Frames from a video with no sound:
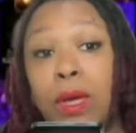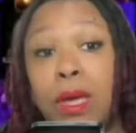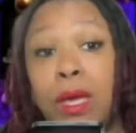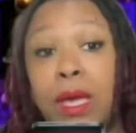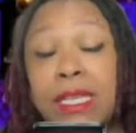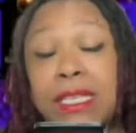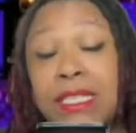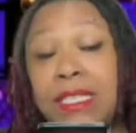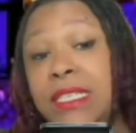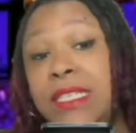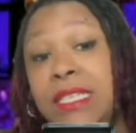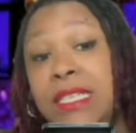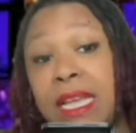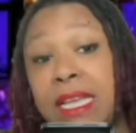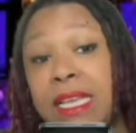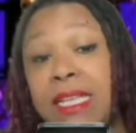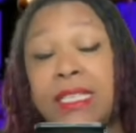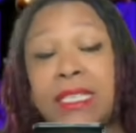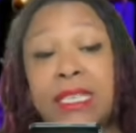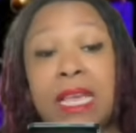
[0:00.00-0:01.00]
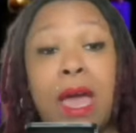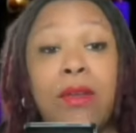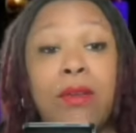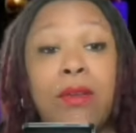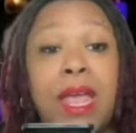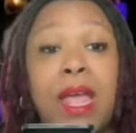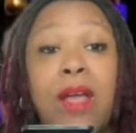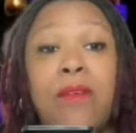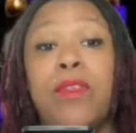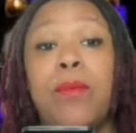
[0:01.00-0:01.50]
it's the second
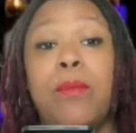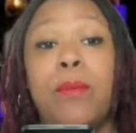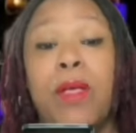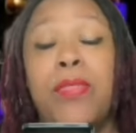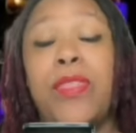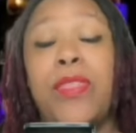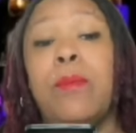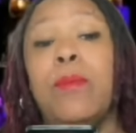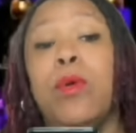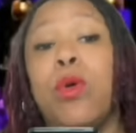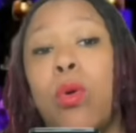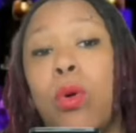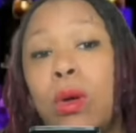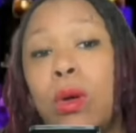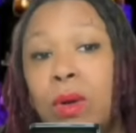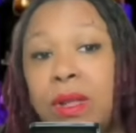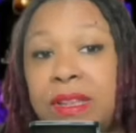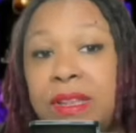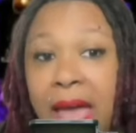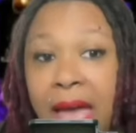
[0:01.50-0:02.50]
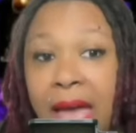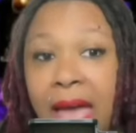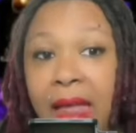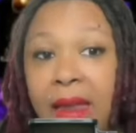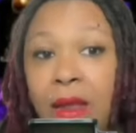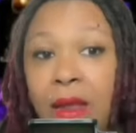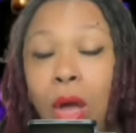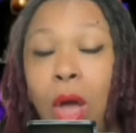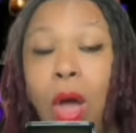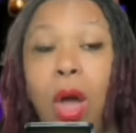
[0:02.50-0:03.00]
Saturday of the month. I'm going with
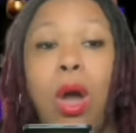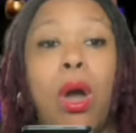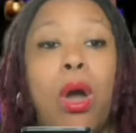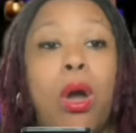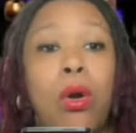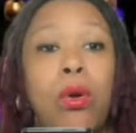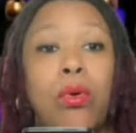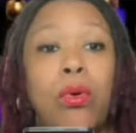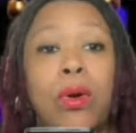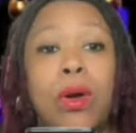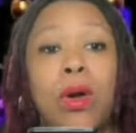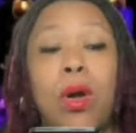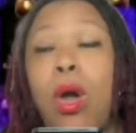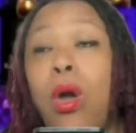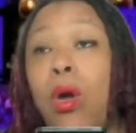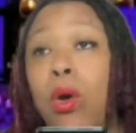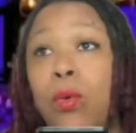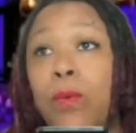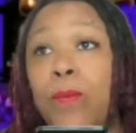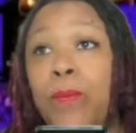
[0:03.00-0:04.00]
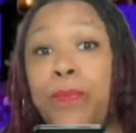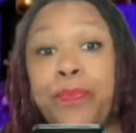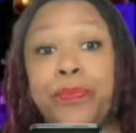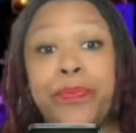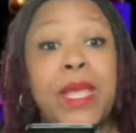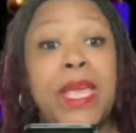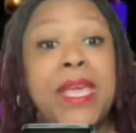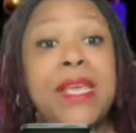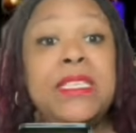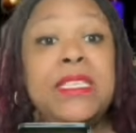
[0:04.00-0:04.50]
dad. Oh,
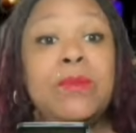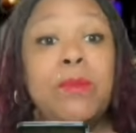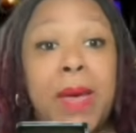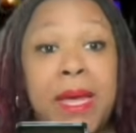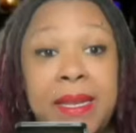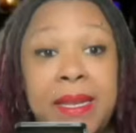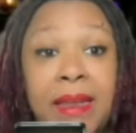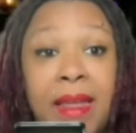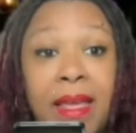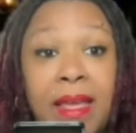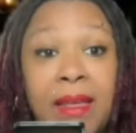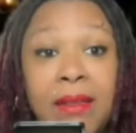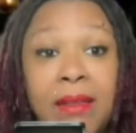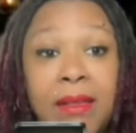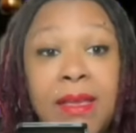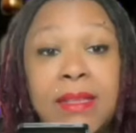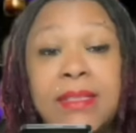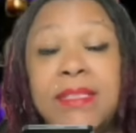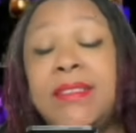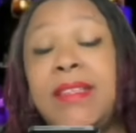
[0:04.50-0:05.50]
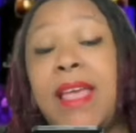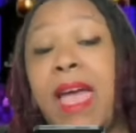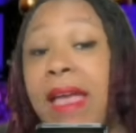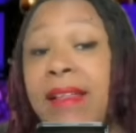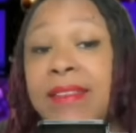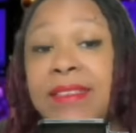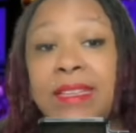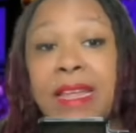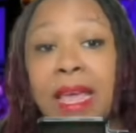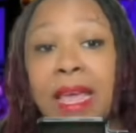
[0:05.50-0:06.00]
it's Monday. It's
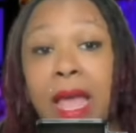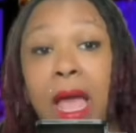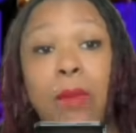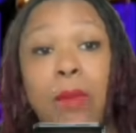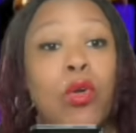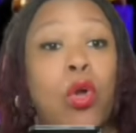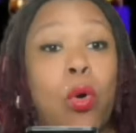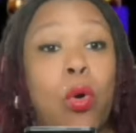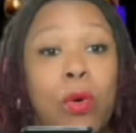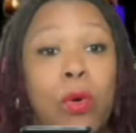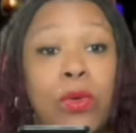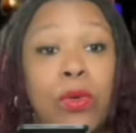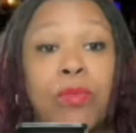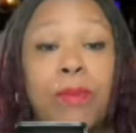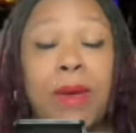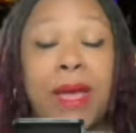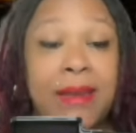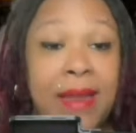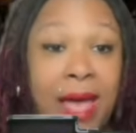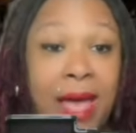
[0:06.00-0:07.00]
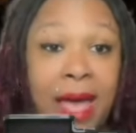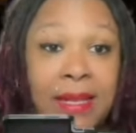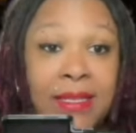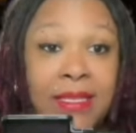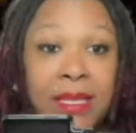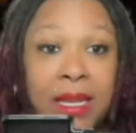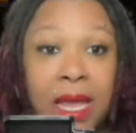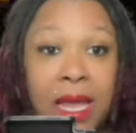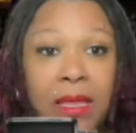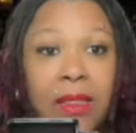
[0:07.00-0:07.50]
dad's day. I'm going with my dad
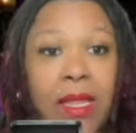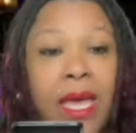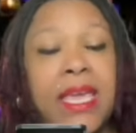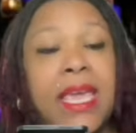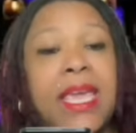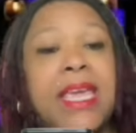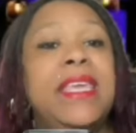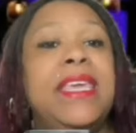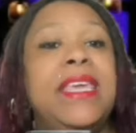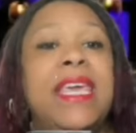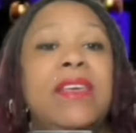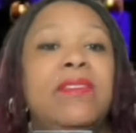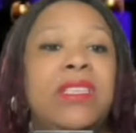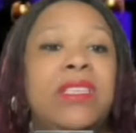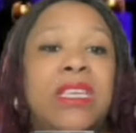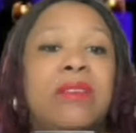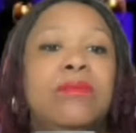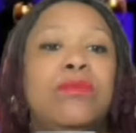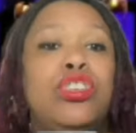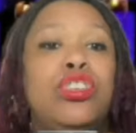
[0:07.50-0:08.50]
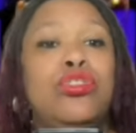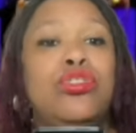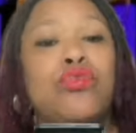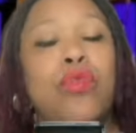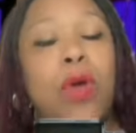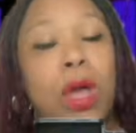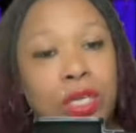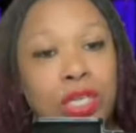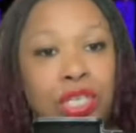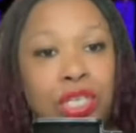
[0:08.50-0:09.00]
today. Like it gives them
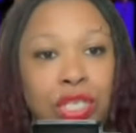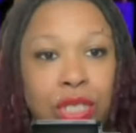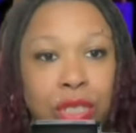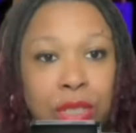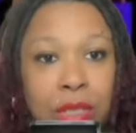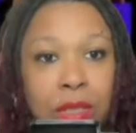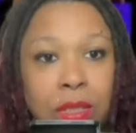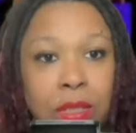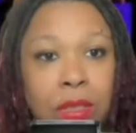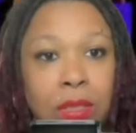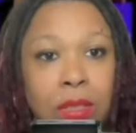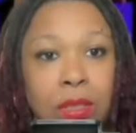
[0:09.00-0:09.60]
structure